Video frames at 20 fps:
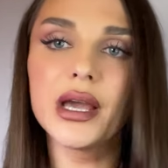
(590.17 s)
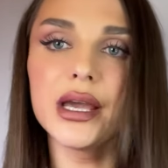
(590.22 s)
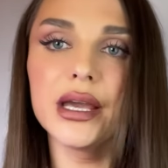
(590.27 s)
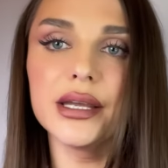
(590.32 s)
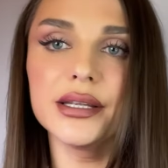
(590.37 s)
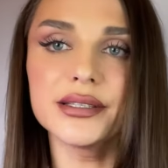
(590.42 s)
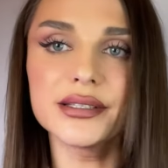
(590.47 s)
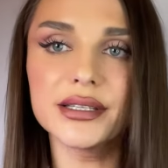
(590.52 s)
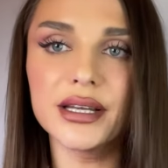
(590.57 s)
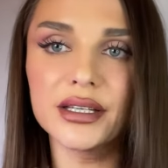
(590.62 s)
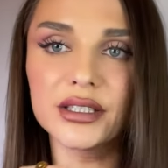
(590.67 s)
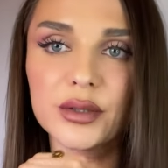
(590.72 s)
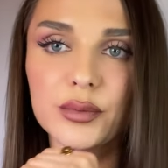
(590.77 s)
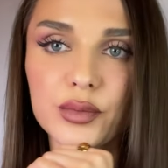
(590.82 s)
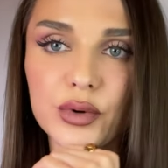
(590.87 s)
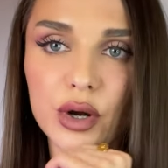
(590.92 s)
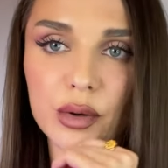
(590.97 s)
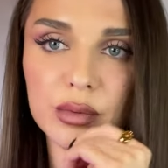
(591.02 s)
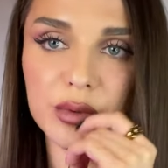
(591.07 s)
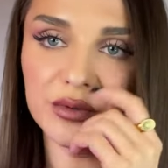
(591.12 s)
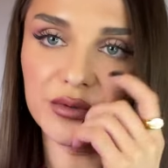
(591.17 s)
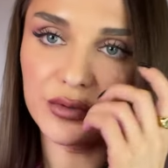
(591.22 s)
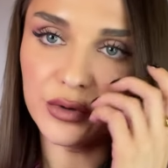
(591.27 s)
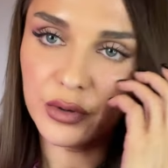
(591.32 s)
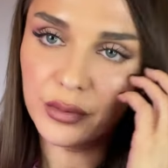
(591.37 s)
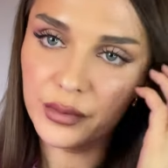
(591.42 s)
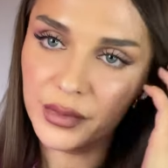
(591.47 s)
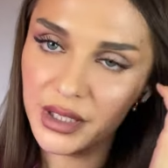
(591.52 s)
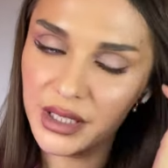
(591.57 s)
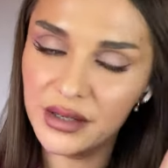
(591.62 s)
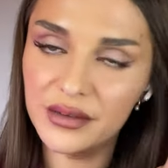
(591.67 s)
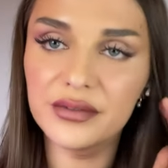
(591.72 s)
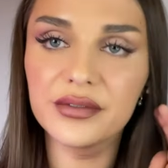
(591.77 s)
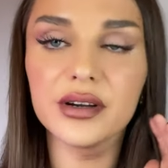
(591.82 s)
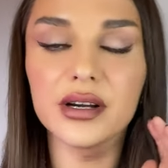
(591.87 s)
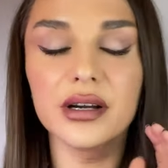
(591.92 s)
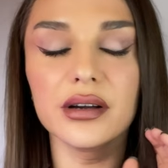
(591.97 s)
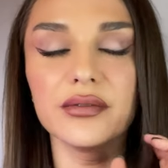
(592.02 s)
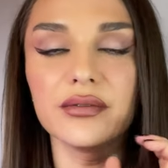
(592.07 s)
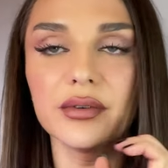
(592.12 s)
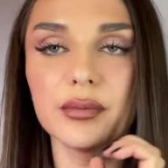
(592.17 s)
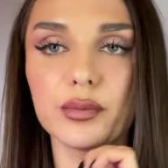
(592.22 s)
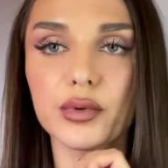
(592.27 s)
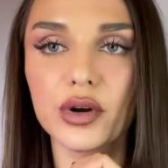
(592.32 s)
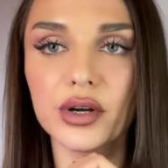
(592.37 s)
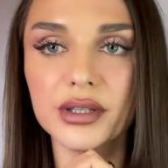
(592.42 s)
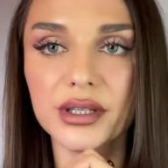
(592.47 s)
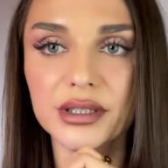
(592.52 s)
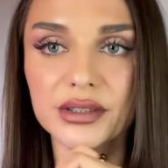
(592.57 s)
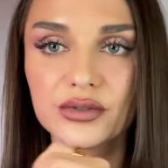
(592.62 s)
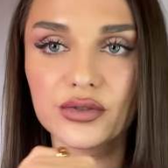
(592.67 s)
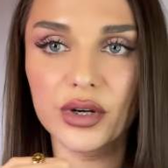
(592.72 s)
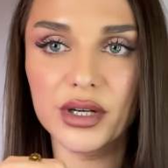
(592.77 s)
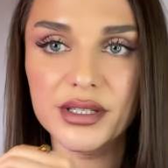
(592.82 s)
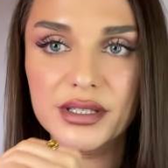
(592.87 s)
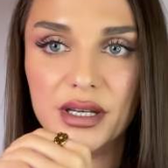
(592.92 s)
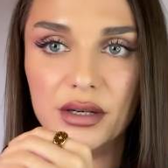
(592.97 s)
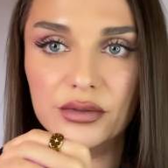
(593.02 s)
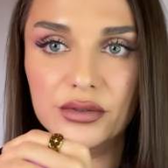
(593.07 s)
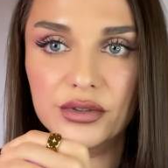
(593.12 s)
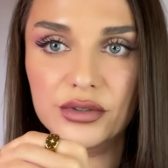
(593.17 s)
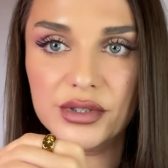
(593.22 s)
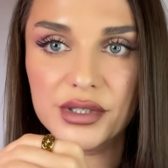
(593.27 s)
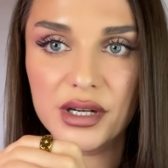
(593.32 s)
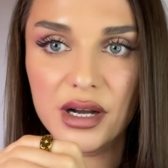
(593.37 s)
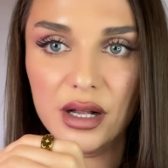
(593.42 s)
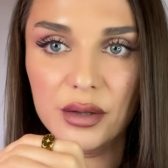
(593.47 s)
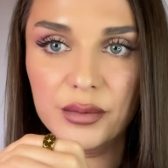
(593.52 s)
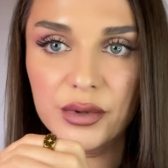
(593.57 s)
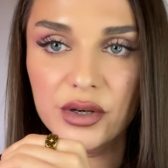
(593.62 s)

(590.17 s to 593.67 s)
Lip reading: it's not a problem for me if the product dries out your scalp,